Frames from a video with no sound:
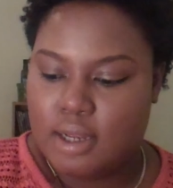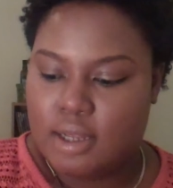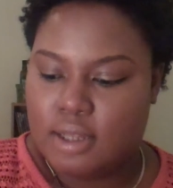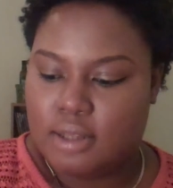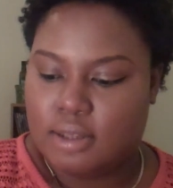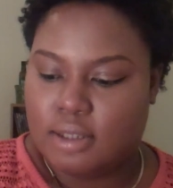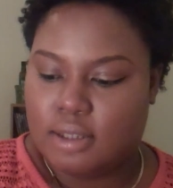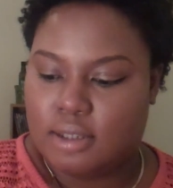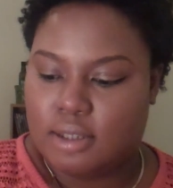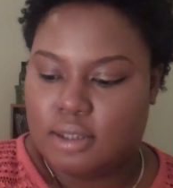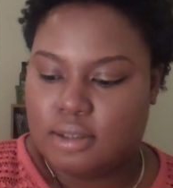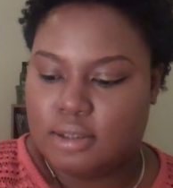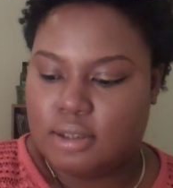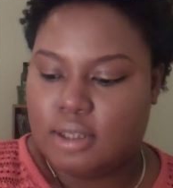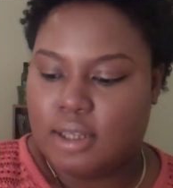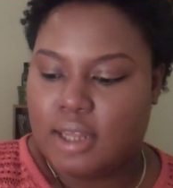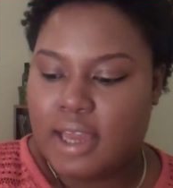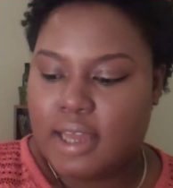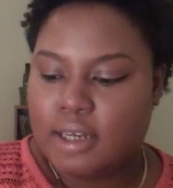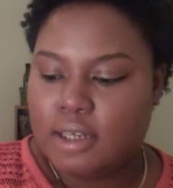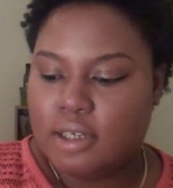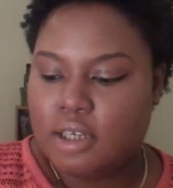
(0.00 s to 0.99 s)
The
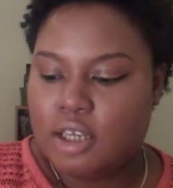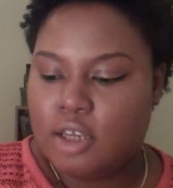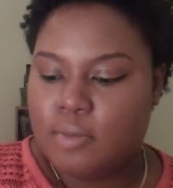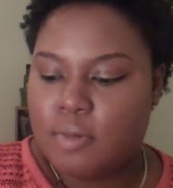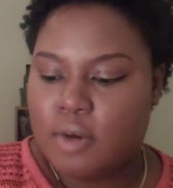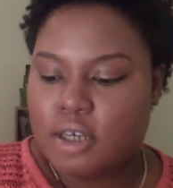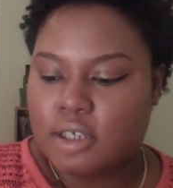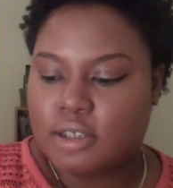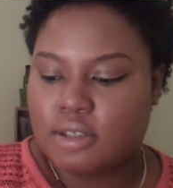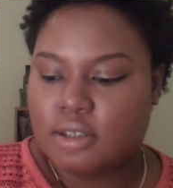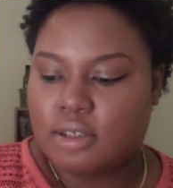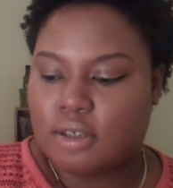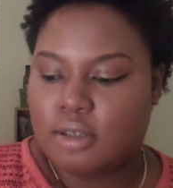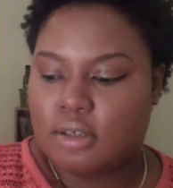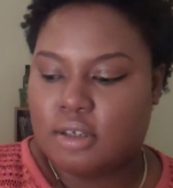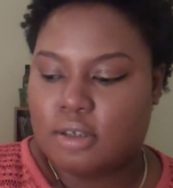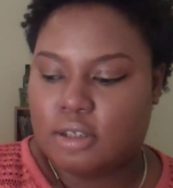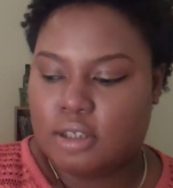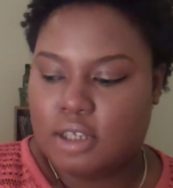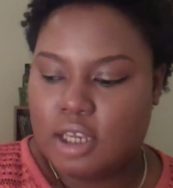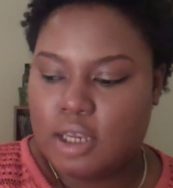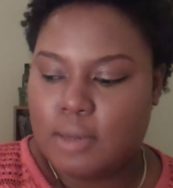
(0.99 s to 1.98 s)
line
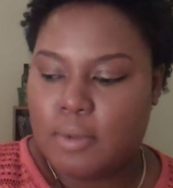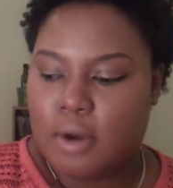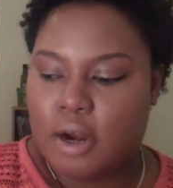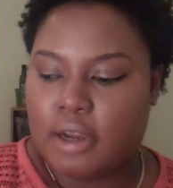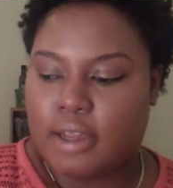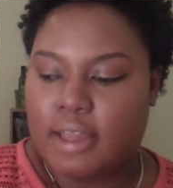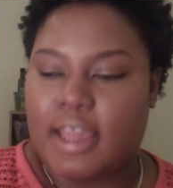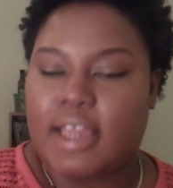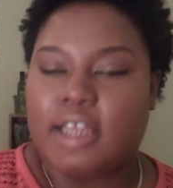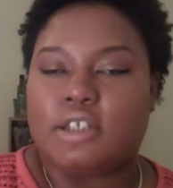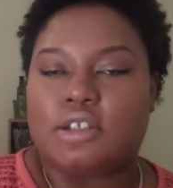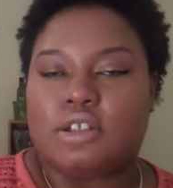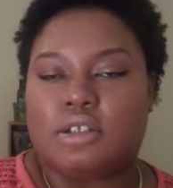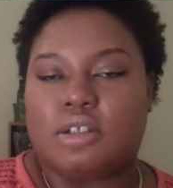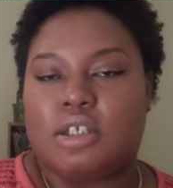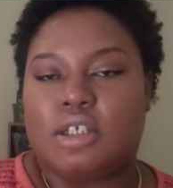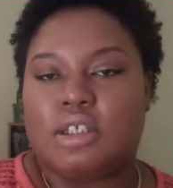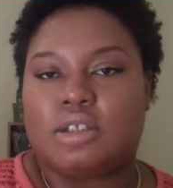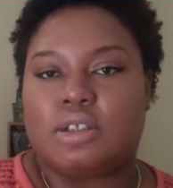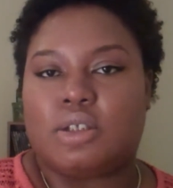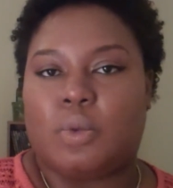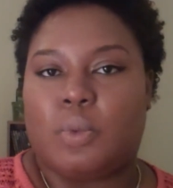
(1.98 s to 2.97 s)
of demarcation
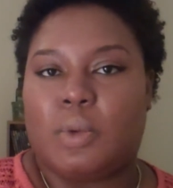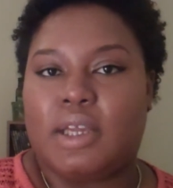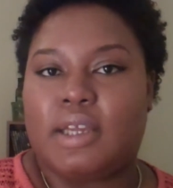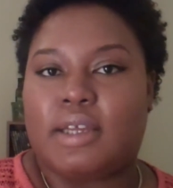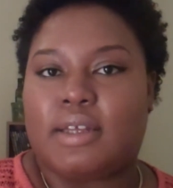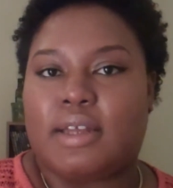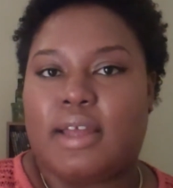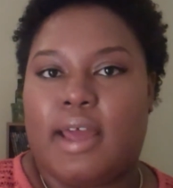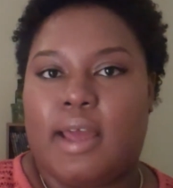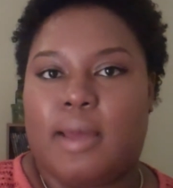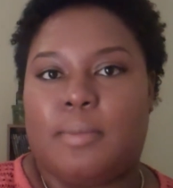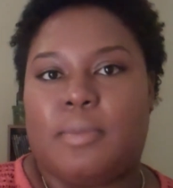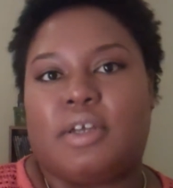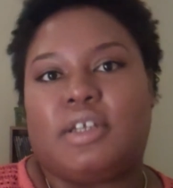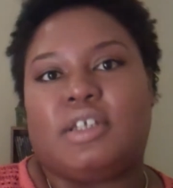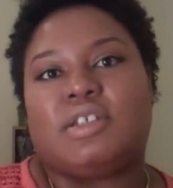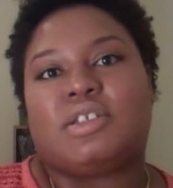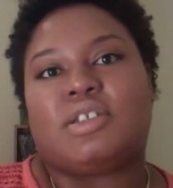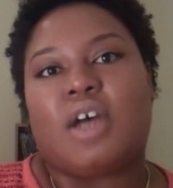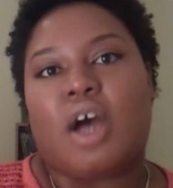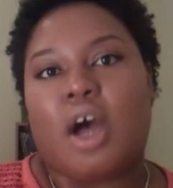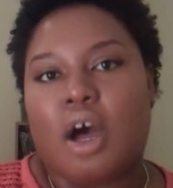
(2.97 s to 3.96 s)
is the weak line, but
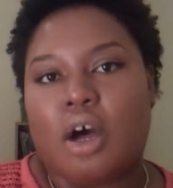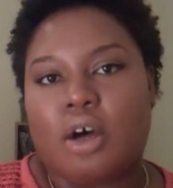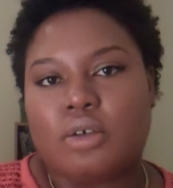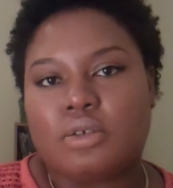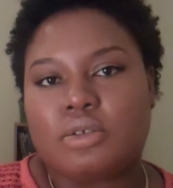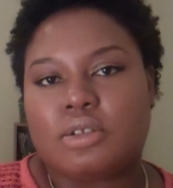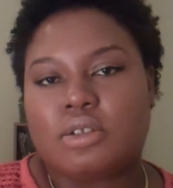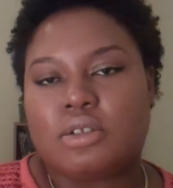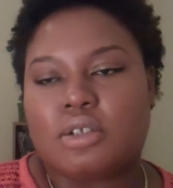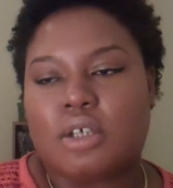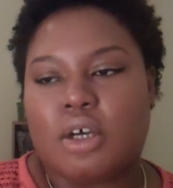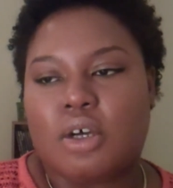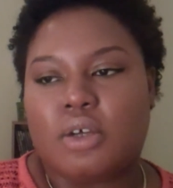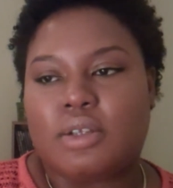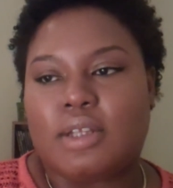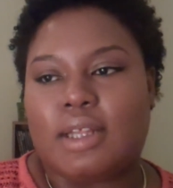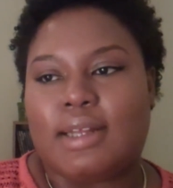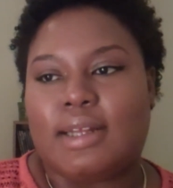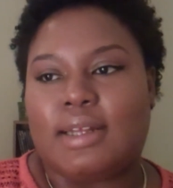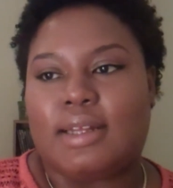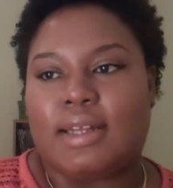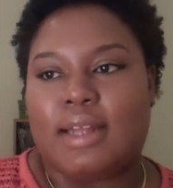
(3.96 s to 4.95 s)
it's also
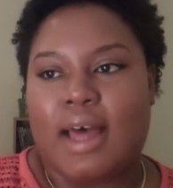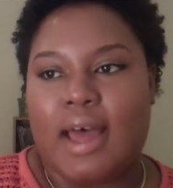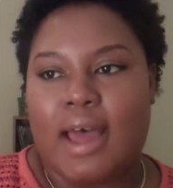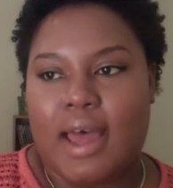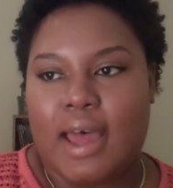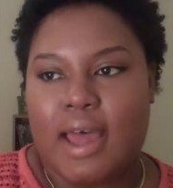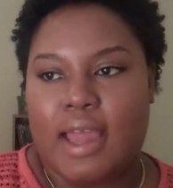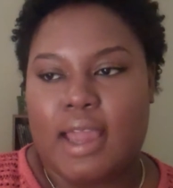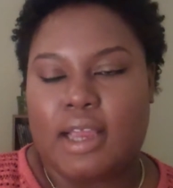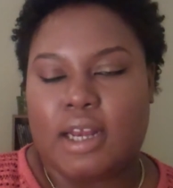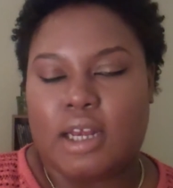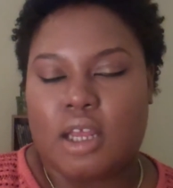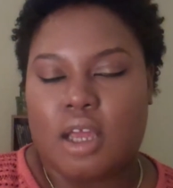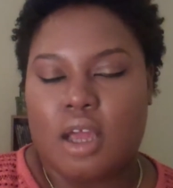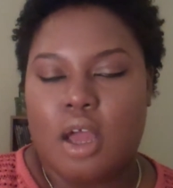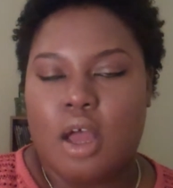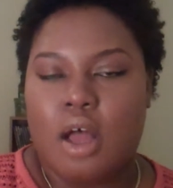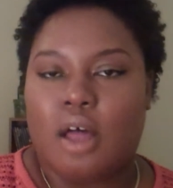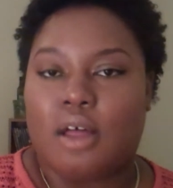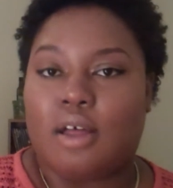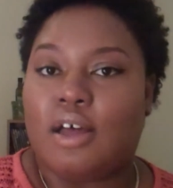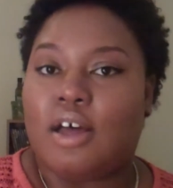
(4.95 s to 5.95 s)
the line
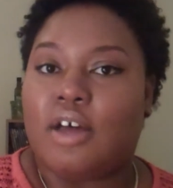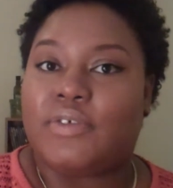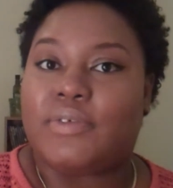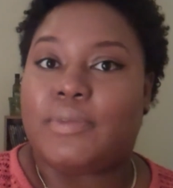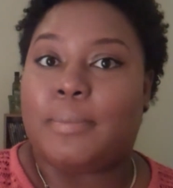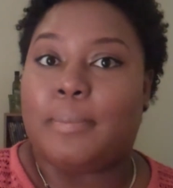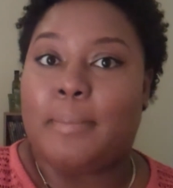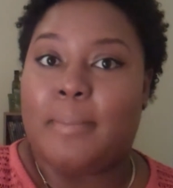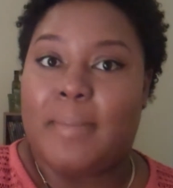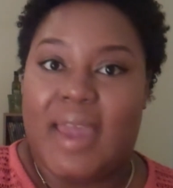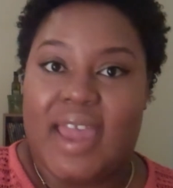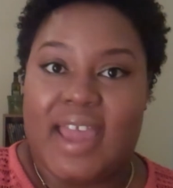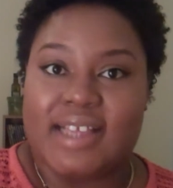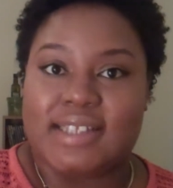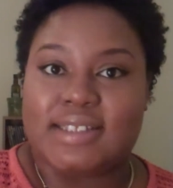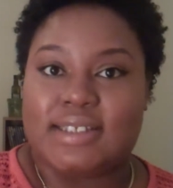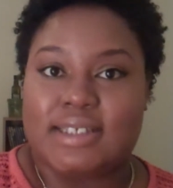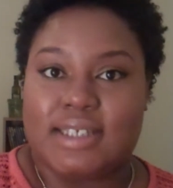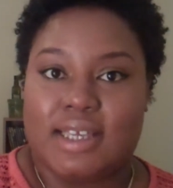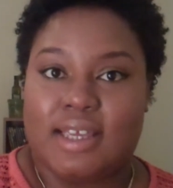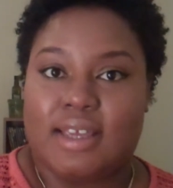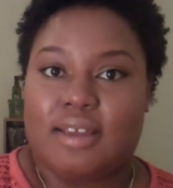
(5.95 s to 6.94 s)
of
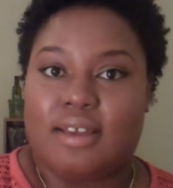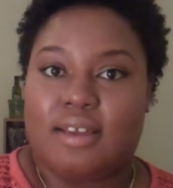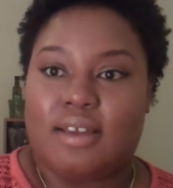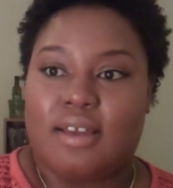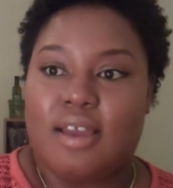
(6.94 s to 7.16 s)
matting.